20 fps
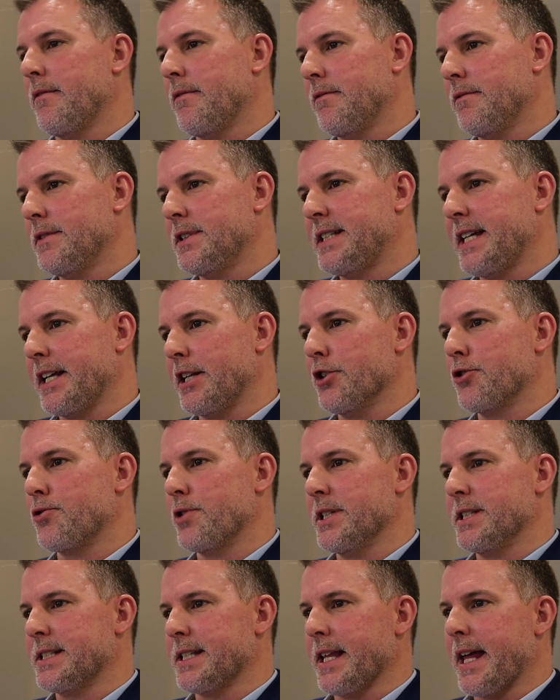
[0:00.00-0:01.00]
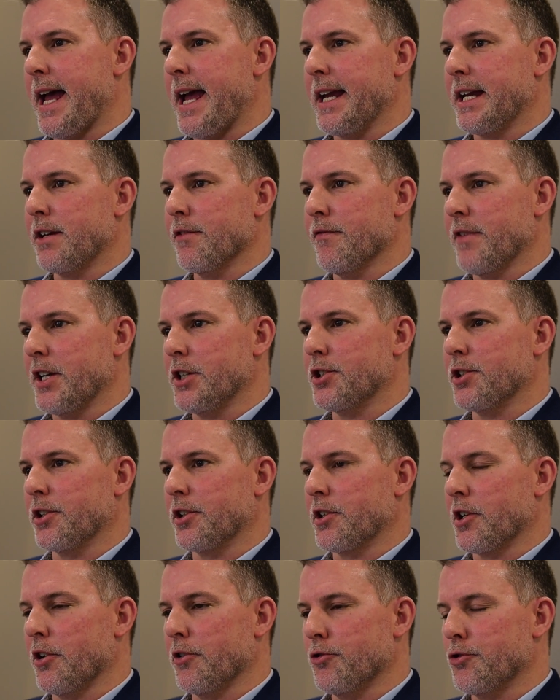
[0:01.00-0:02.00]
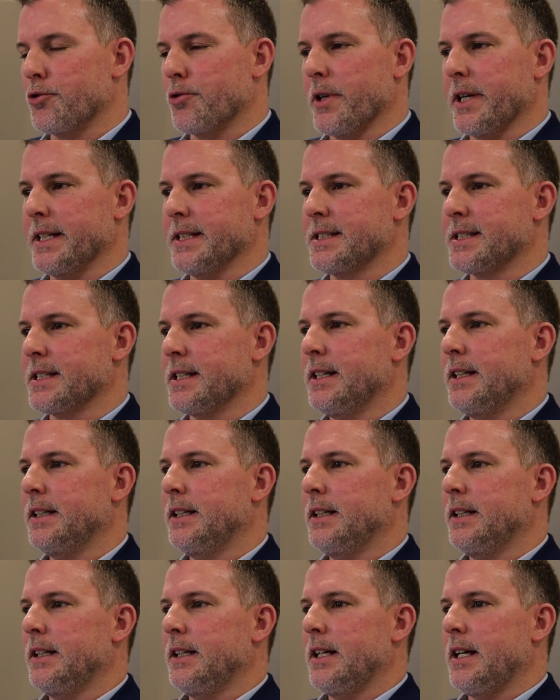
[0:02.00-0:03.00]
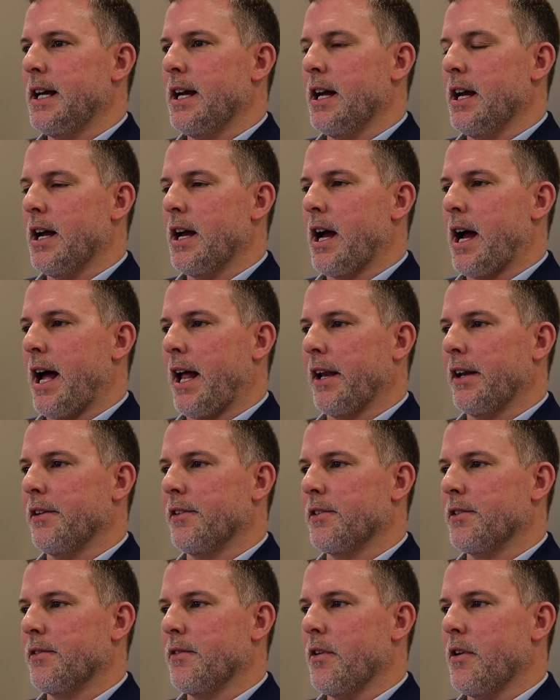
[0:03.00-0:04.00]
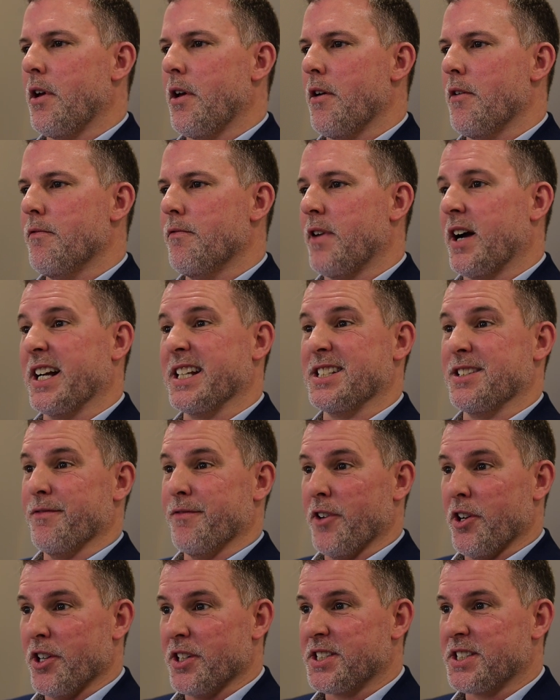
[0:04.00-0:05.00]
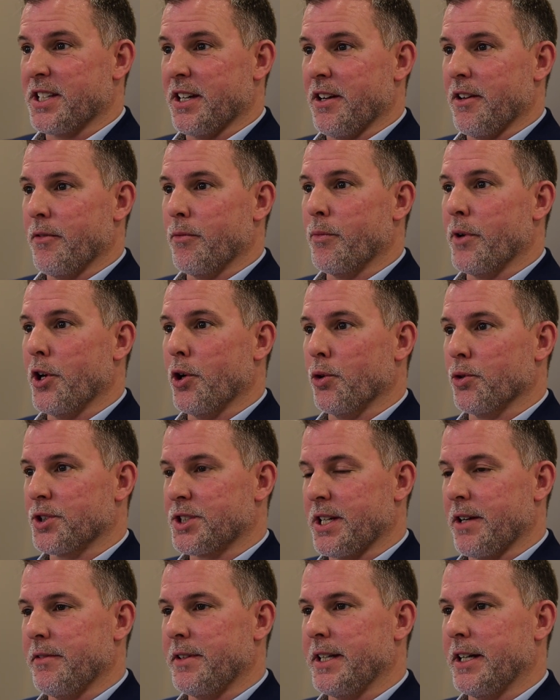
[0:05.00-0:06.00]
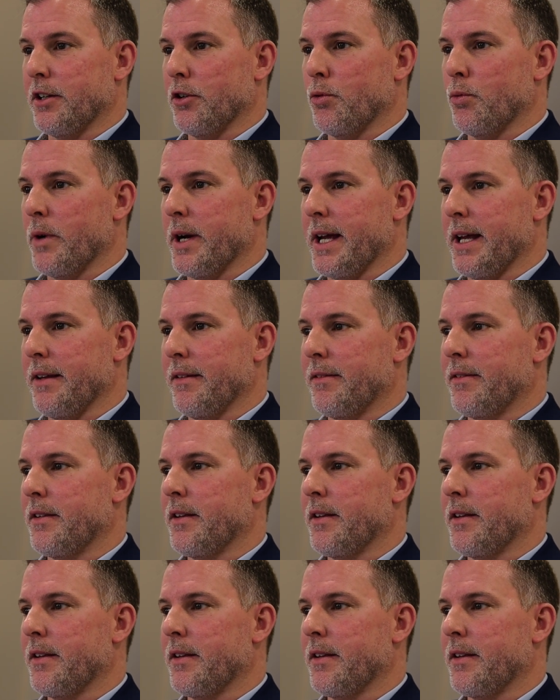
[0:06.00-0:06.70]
signatories to the Hague Convention countries, and vice versa. We also deal with